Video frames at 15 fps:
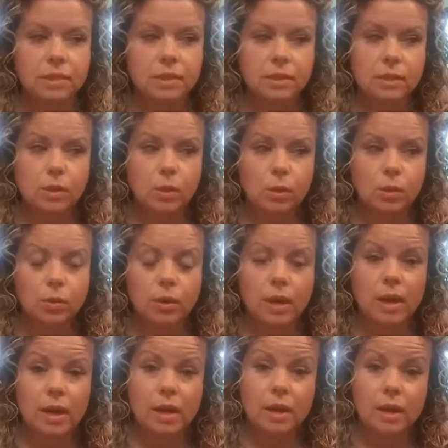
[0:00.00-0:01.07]
So
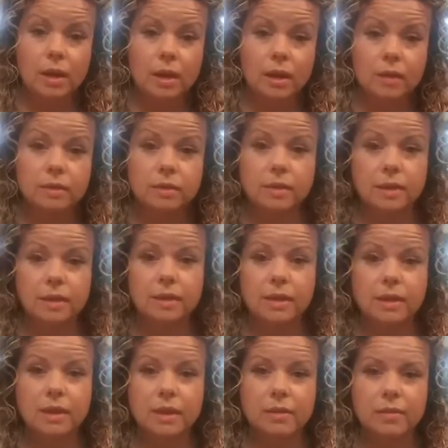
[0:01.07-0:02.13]

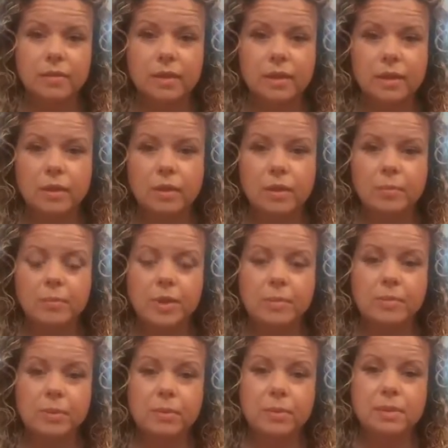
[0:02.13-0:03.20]
the other thing
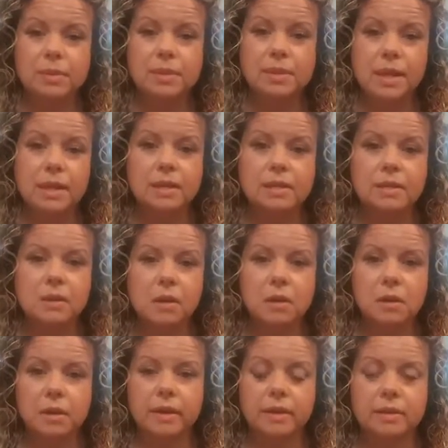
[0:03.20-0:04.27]
people will say is,
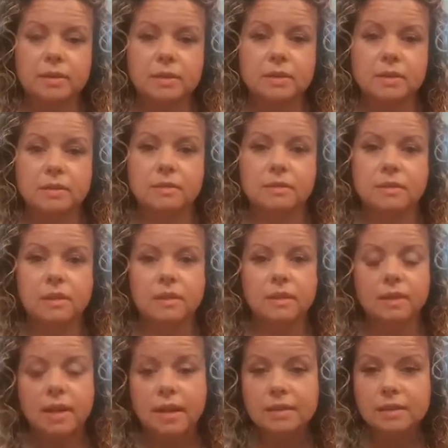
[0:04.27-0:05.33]
are kids
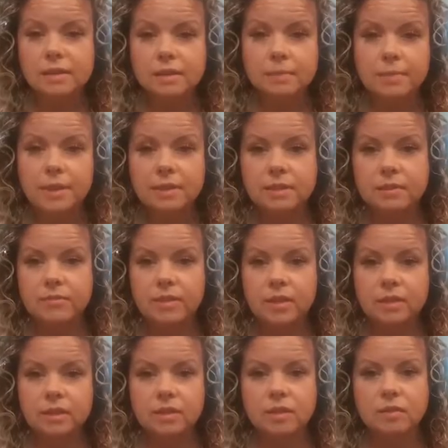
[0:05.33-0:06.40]
less expensive
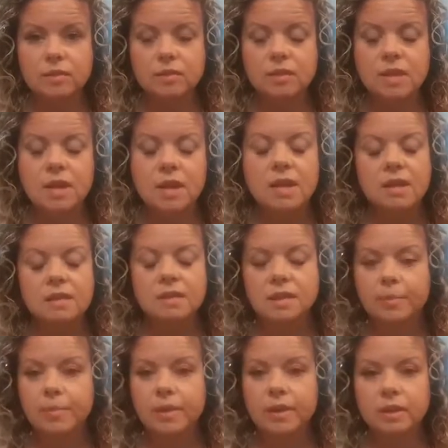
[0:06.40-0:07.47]
than adults?
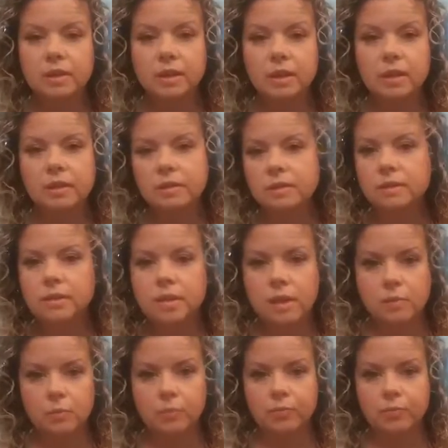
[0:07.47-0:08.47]
Typically, no.